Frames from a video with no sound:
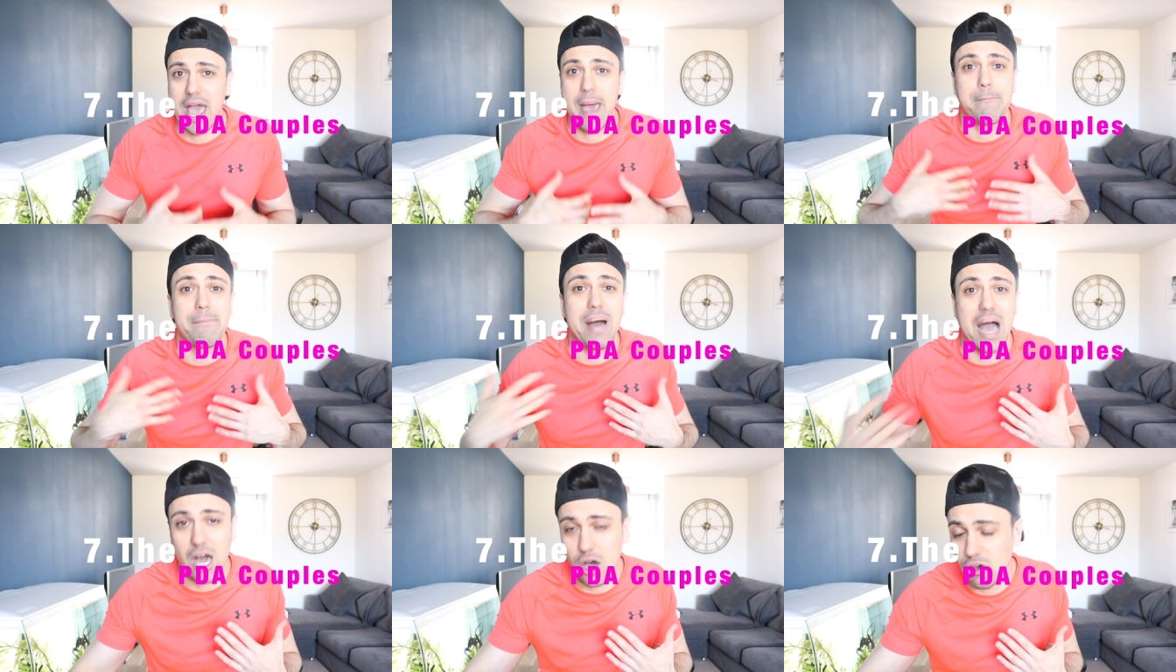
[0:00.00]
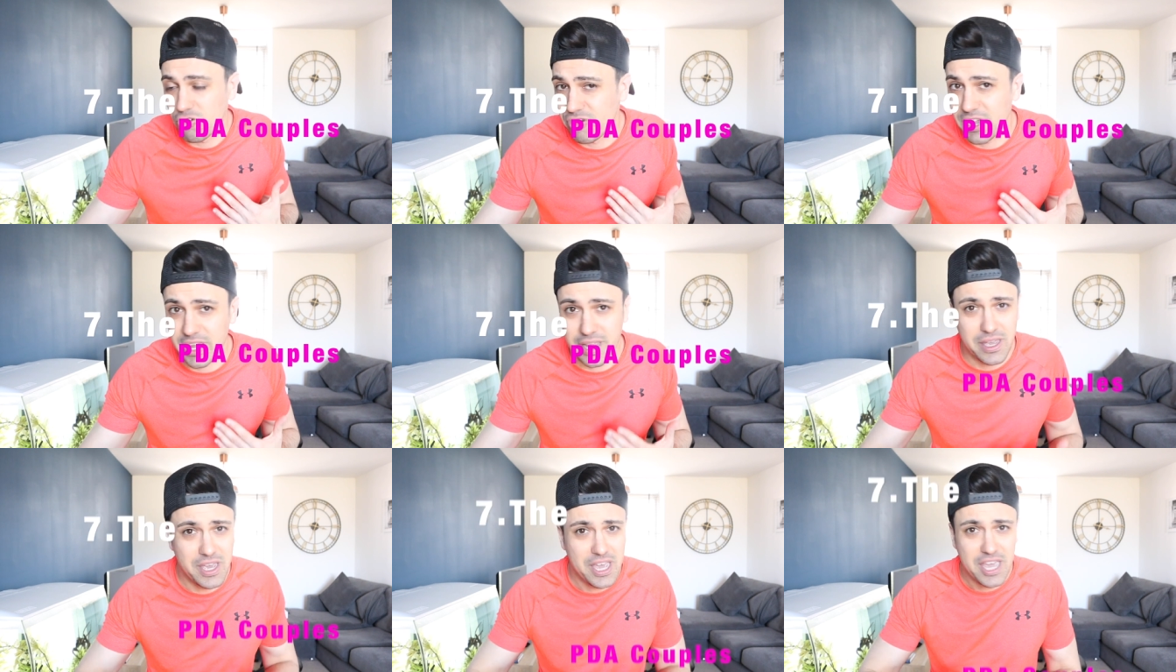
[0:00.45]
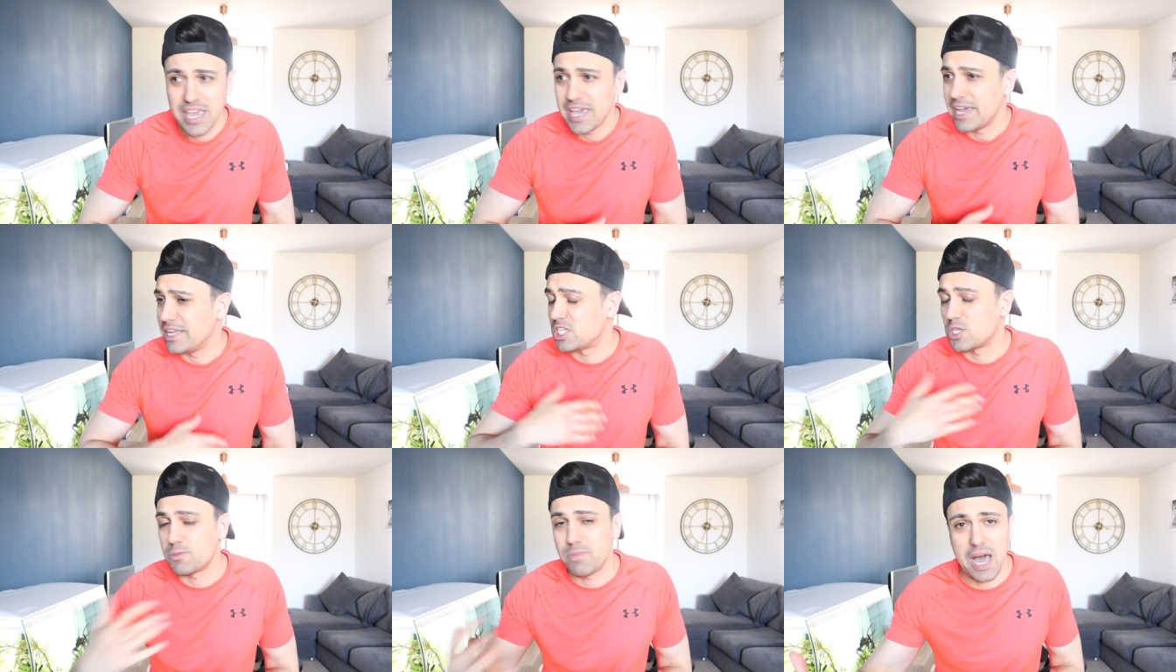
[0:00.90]
empowering,
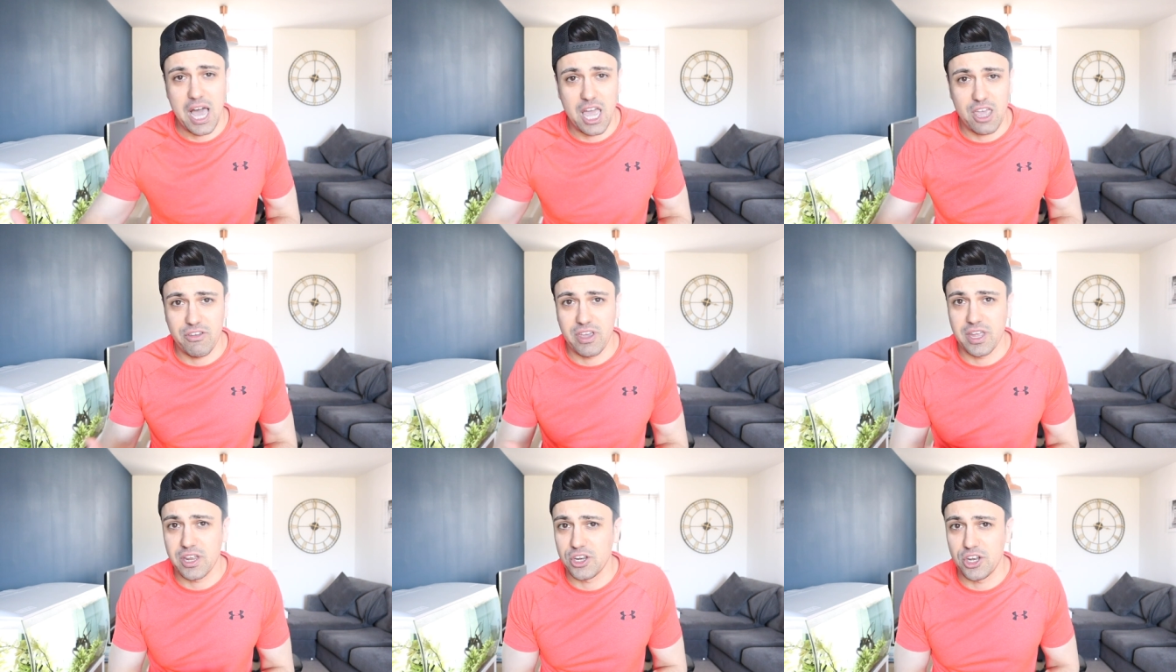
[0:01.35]
inspiring.